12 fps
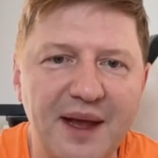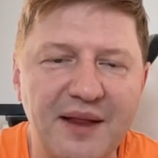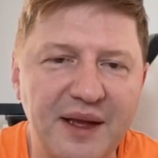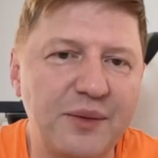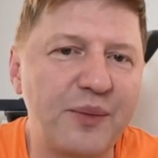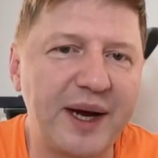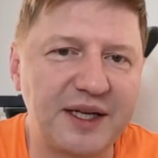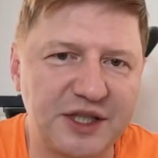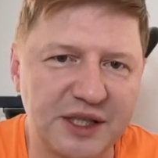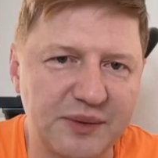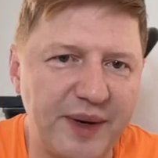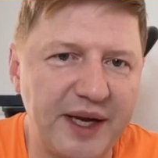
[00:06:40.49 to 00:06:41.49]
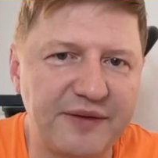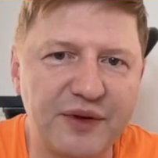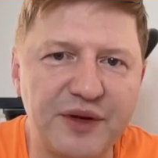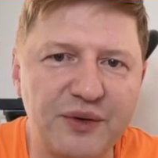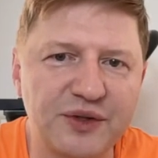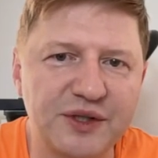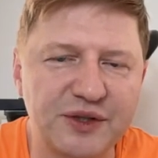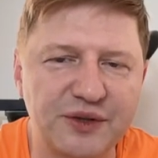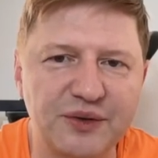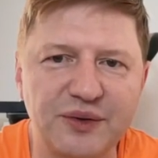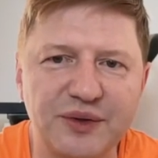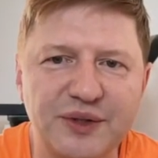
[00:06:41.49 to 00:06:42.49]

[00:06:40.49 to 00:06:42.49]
and then wait, just wait for the user to,